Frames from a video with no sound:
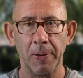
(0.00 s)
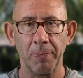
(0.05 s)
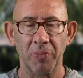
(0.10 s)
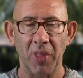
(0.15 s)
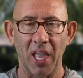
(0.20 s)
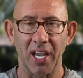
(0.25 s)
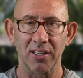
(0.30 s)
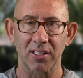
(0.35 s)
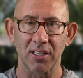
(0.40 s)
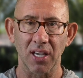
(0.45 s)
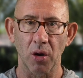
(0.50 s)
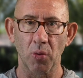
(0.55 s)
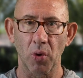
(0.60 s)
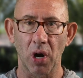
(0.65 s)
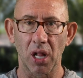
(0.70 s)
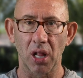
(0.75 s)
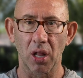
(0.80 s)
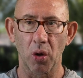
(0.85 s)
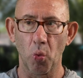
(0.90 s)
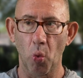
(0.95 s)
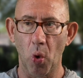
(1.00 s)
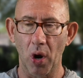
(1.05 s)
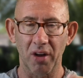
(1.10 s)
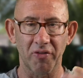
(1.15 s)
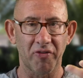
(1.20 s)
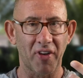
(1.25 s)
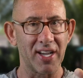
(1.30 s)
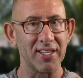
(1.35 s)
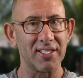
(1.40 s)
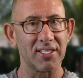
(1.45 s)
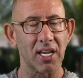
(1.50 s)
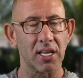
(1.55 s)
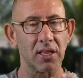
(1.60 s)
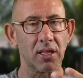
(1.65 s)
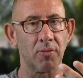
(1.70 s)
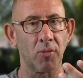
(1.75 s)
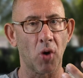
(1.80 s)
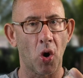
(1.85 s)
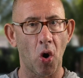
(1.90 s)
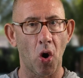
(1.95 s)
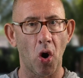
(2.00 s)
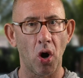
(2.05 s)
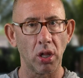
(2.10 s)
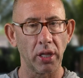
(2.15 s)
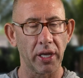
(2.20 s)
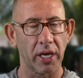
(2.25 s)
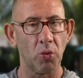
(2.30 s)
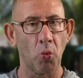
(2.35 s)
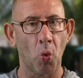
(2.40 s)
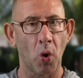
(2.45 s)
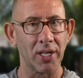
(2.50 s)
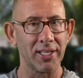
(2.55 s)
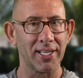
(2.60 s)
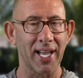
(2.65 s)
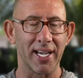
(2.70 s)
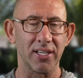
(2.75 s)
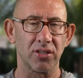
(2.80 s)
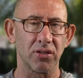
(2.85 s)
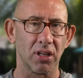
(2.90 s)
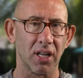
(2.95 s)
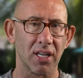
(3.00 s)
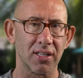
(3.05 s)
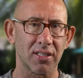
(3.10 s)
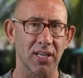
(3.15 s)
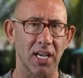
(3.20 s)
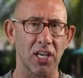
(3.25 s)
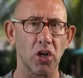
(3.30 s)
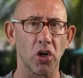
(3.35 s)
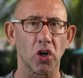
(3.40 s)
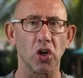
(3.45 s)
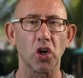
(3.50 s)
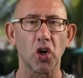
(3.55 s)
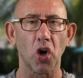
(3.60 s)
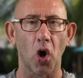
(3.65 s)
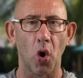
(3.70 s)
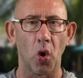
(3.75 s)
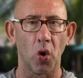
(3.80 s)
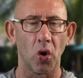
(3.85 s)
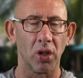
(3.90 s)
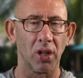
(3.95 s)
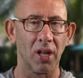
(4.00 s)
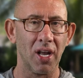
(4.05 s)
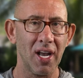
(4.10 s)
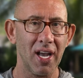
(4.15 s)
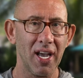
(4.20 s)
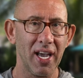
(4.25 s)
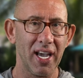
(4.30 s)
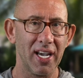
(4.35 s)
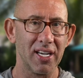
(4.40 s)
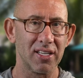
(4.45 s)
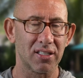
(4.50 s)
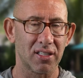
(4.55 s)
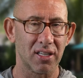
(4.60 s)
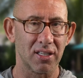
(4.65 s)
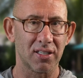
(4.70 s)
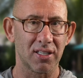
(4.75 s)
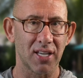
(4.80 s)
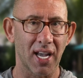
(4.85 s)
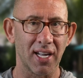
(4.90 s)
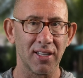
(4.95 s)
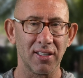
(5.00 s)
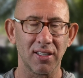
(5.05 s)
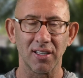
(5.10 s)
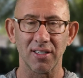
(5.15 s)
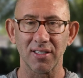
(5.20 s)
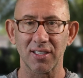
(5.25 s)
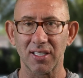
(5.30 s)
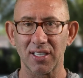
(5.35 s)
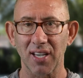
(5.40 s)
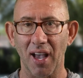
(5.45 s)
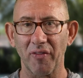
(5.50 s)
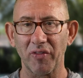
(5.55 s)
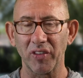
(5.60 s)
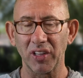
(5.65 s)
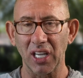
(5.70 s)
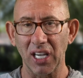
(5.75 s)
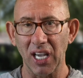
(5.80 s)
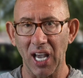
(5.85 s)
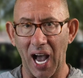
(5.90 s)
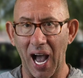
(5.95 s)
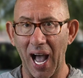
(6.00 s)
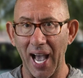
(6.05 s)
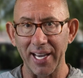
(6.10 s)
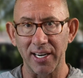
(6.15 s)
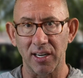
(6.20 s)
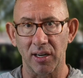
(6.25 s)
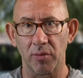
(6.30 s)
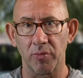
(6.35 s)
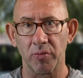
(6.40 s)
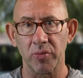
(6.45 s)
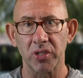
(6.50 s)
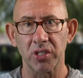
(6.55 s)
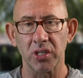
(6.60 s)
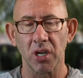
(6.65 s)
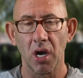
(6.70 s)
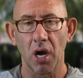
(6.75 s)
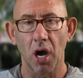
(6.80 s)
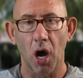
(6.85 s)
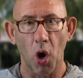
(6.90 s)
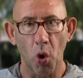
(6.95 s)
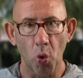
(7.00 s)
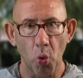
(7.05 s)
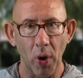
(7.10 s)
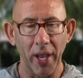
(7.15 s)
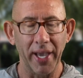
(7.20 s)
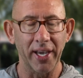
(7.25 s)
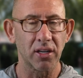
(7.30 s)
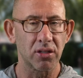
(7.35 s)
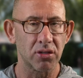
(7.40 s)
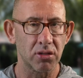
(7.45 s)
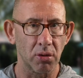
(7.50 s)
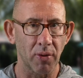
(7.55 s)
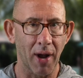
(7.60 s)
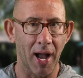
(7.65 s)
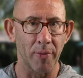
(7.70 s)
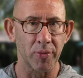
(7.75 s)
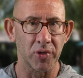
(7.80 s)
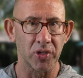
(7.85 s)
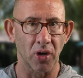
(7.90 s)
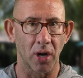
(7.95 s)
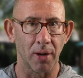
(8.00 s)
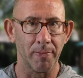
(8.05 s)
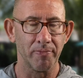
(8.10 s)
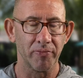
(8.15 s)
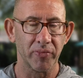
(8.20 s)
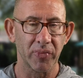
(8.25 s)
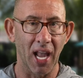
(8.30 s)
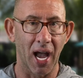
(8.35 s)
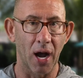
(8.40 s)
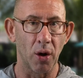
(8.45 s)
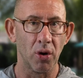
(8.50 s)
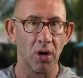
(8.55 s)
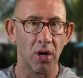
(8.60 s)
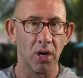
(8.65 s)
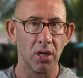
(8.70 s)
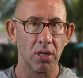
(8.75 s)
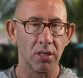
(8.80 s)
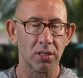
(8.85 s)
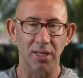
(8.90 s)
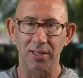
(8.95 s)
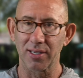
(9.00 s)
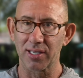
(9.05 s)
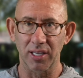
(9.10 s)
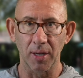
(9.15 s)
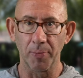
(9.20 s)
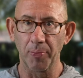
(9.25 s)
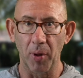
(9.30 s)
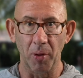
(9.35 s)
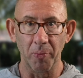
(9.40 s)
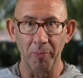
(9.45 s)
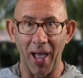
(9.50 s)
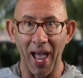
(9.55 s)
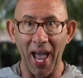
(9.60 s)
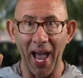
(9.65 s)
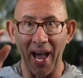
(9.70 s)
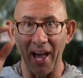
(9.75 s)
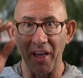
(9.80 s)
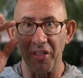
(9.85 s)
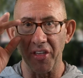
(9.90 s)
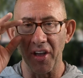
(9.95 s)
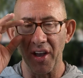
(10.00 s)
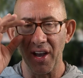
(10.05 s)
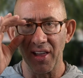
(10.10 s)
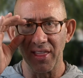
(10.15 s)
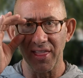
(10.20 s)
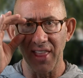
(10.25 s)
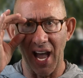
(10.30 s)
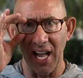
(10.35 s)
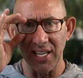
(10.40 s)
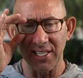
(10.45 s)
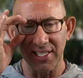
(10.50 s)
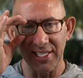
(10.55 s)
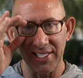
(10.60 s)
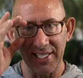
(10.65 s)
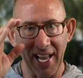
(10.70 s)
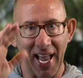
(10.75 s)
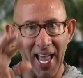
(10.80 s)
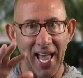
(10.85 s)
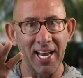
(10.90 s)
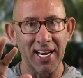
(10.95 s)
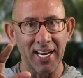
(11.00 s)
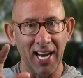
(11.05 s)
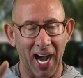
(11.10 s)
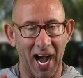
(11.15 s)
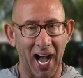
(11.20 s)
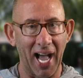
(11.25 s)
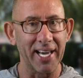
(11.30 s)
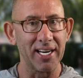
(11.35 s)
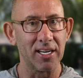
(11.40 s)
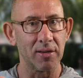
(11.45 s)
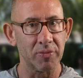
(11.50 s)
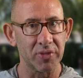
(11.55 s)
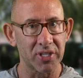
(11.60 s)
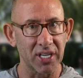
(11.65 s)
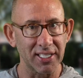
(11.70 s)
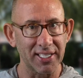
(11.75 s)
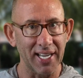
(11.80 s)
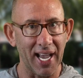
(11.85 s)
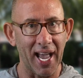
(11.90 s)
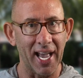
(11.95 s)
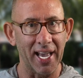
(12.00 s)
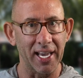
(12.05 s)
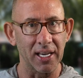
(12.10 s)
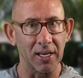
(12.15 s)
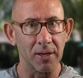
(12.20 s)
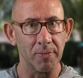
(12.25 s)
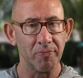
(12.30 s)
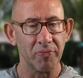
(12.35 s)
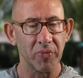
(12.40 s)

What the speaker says: Now you say, well, what if I send them all in one day? So let's say your goal is to send 70 items a week to Amazon. Now, just simple math, that's 10 items a day